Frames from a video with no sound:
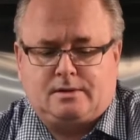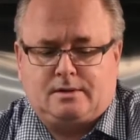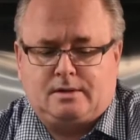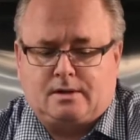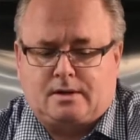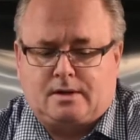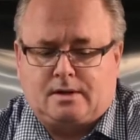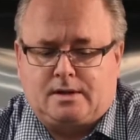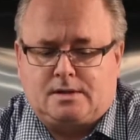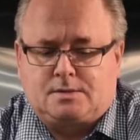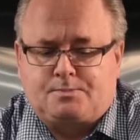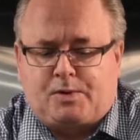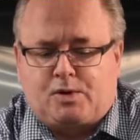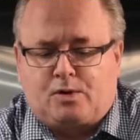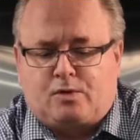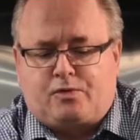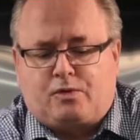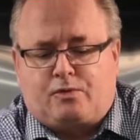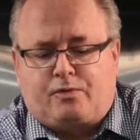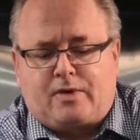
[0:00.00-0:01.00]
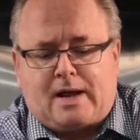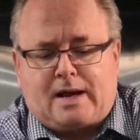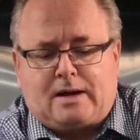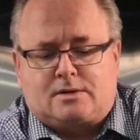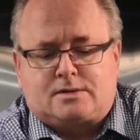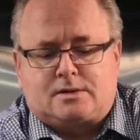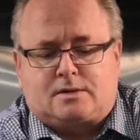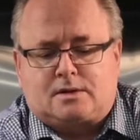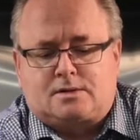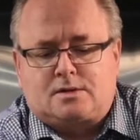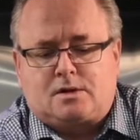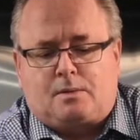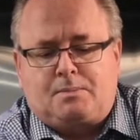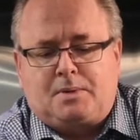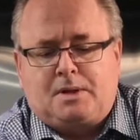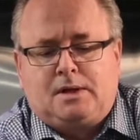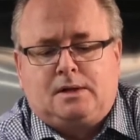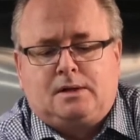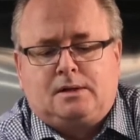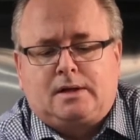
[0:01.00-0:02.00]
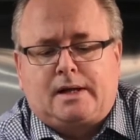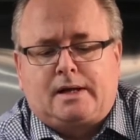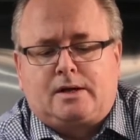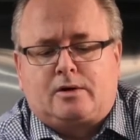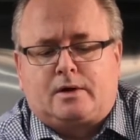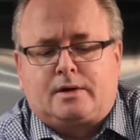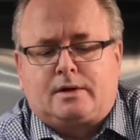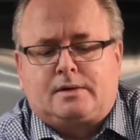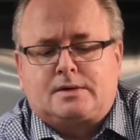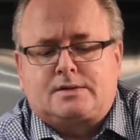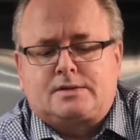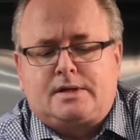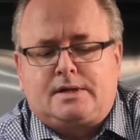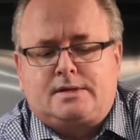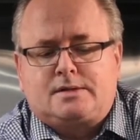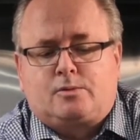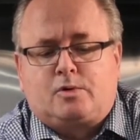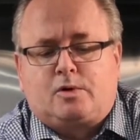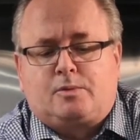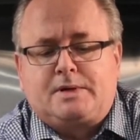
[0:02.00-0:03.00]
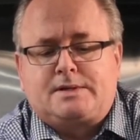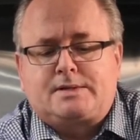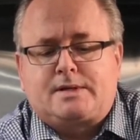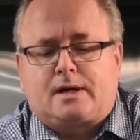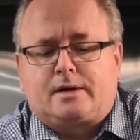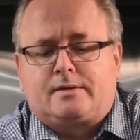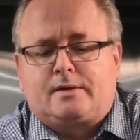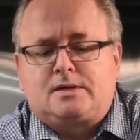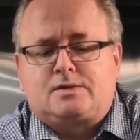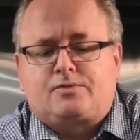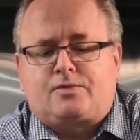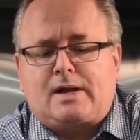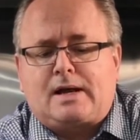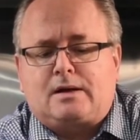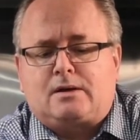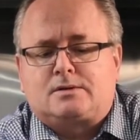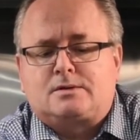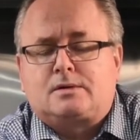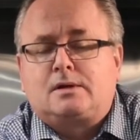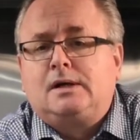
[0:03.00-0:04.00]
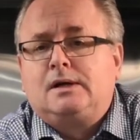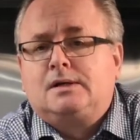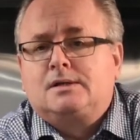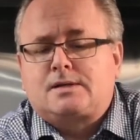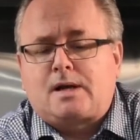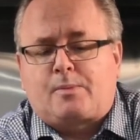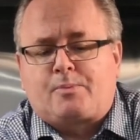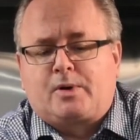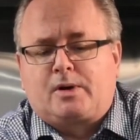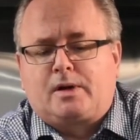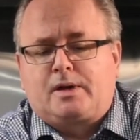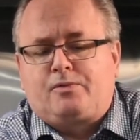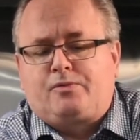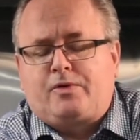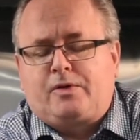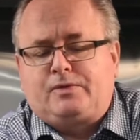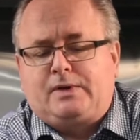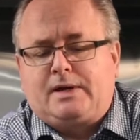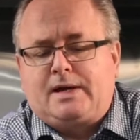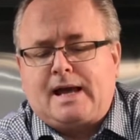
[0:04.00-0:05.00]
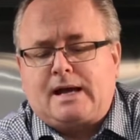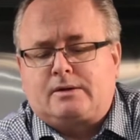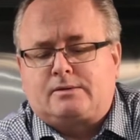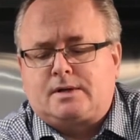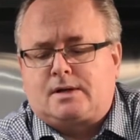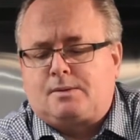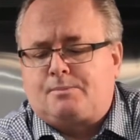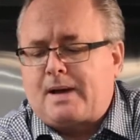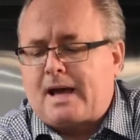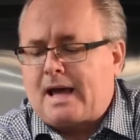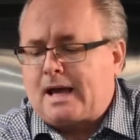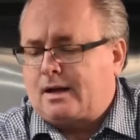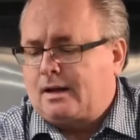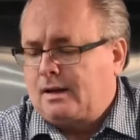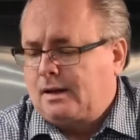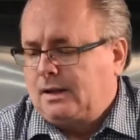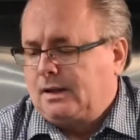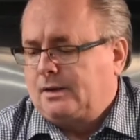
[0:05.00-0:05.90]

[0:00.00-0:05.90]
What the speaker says: And look at these beautiful flowers on the top. Later on in the season, we'll be selling these flowers separately, 50 count in a bag.